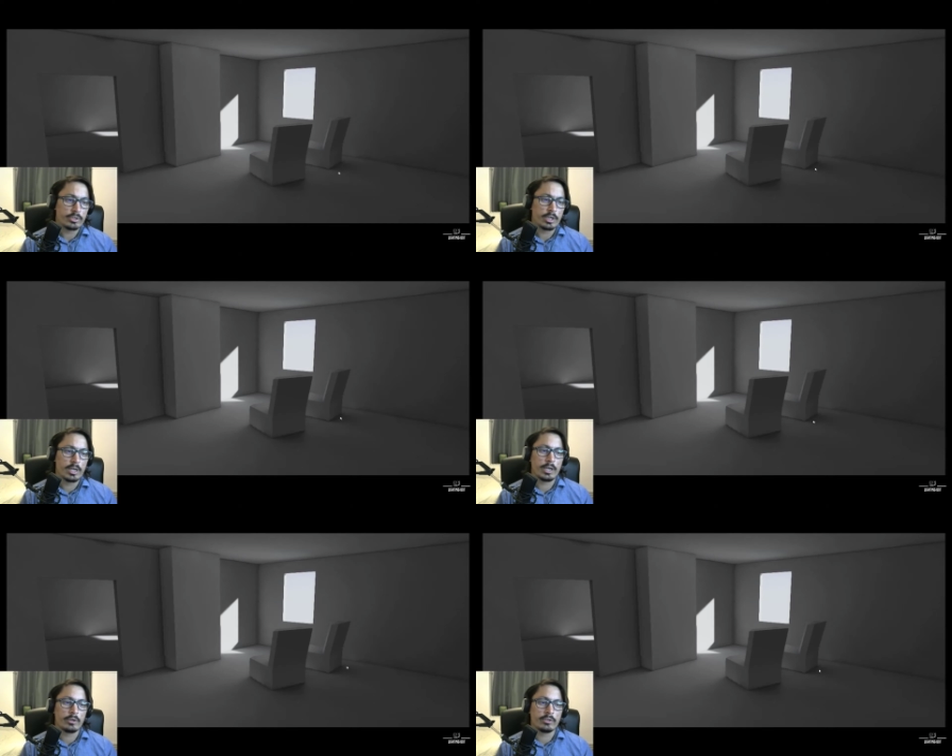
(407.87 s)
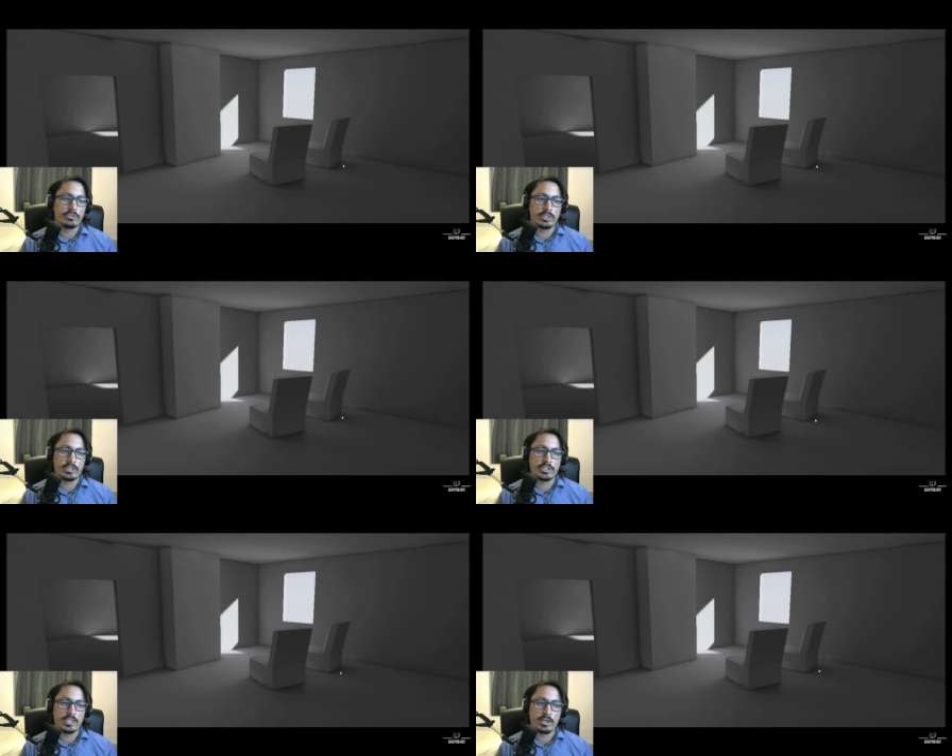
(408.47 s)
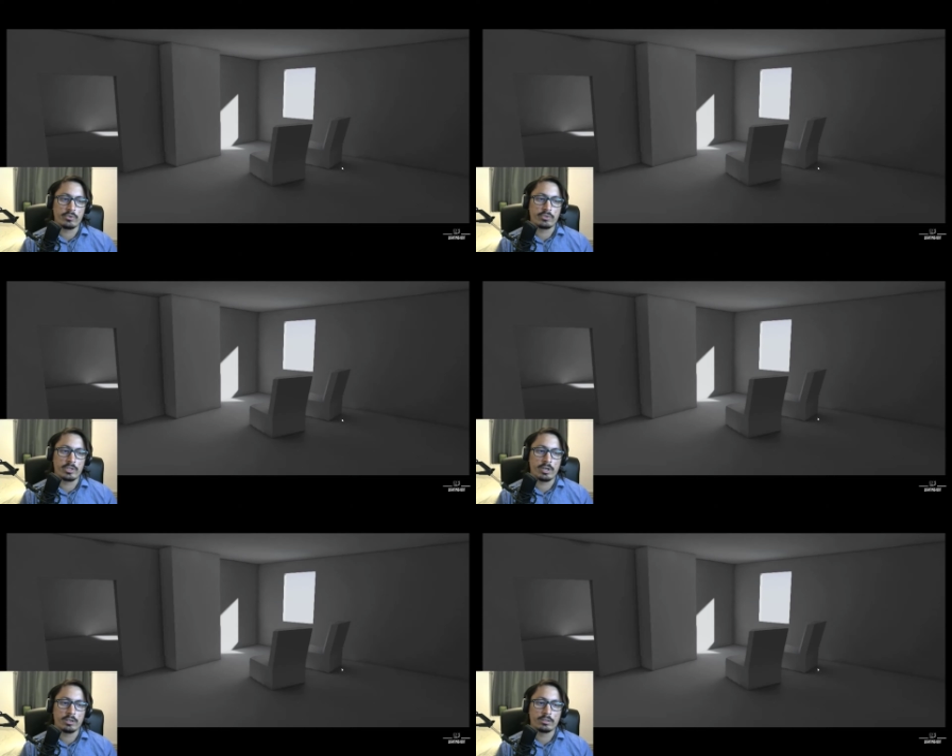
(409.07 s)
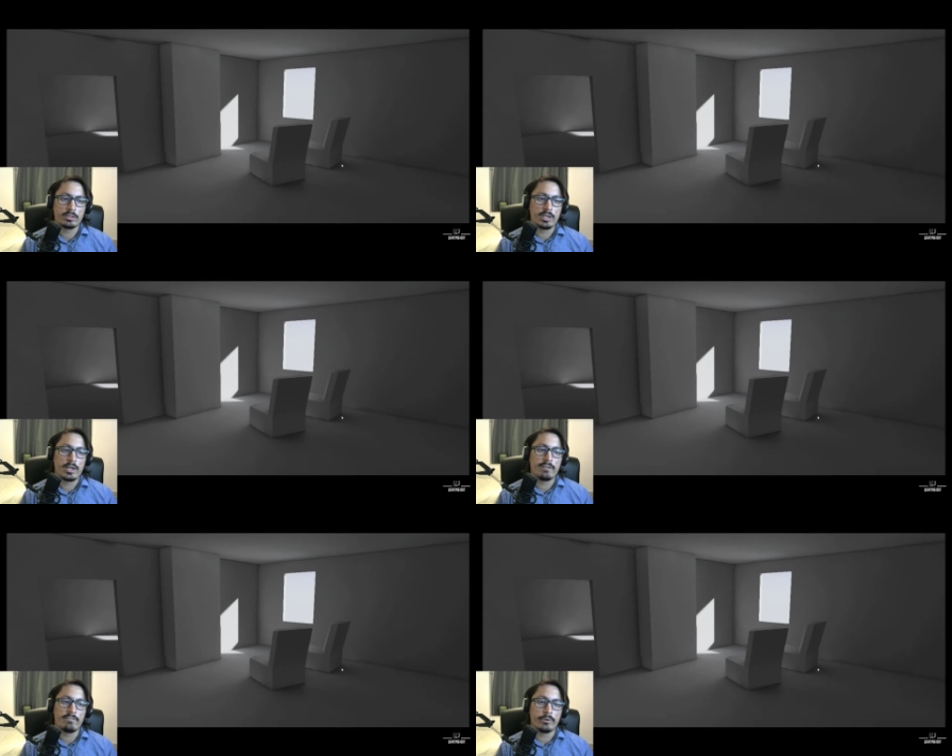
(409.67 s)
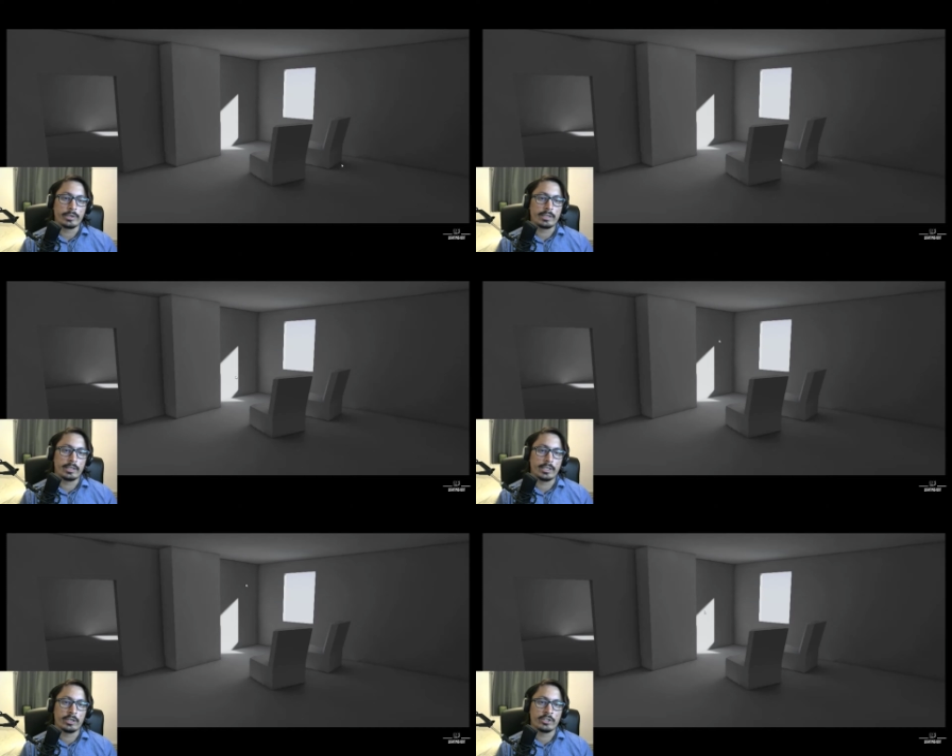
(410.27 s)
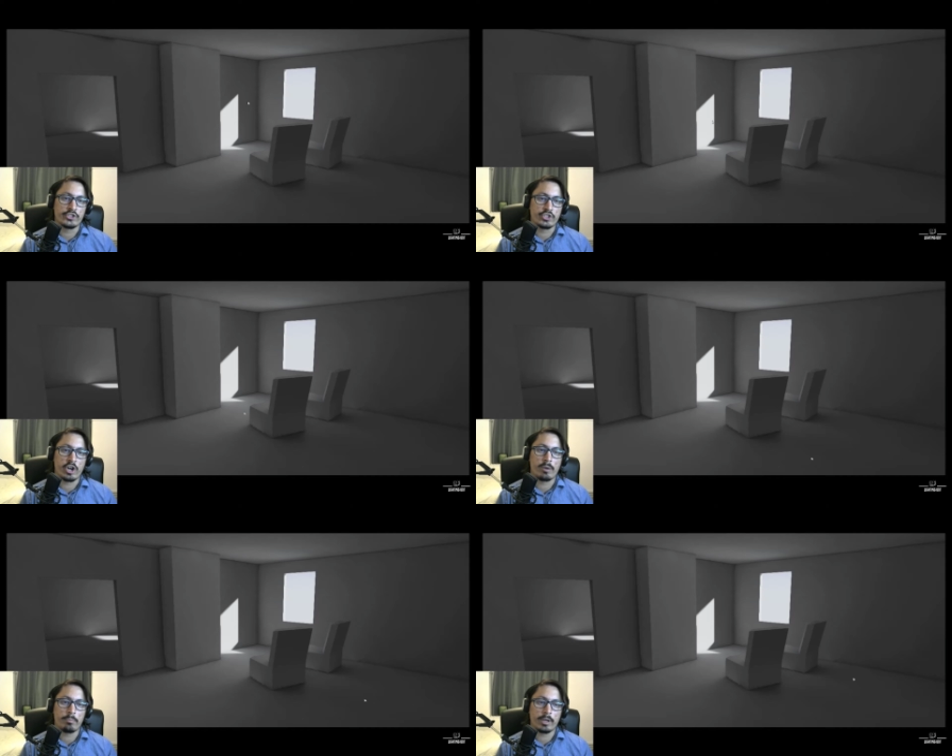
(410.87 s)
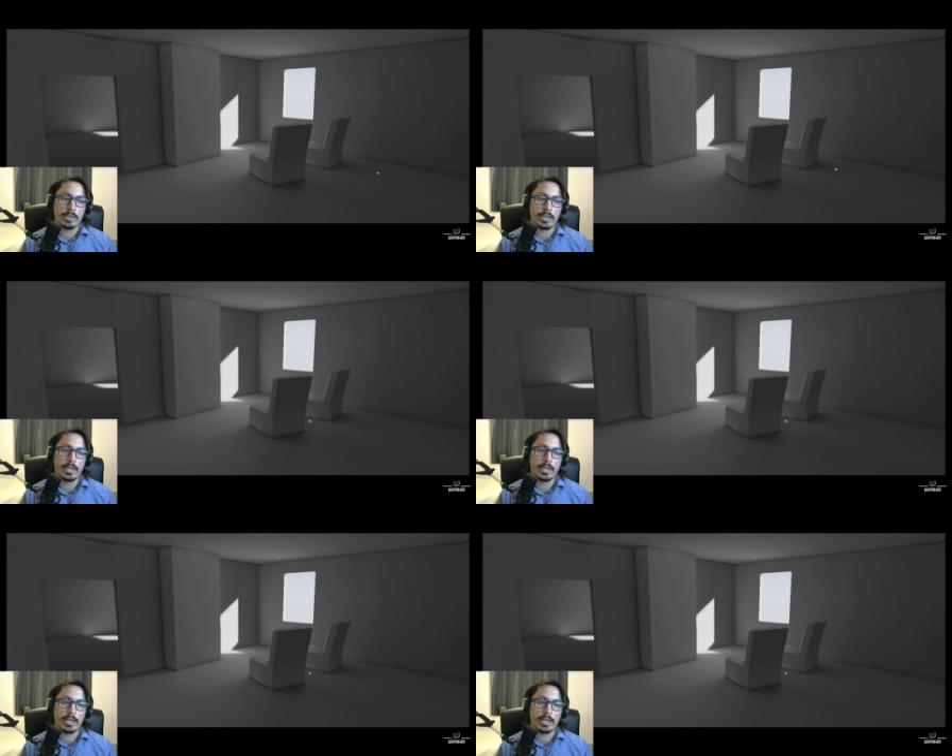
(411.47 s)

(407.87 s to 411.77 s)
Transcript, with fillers: You can see the shadows, they are not very clear and sharp like here.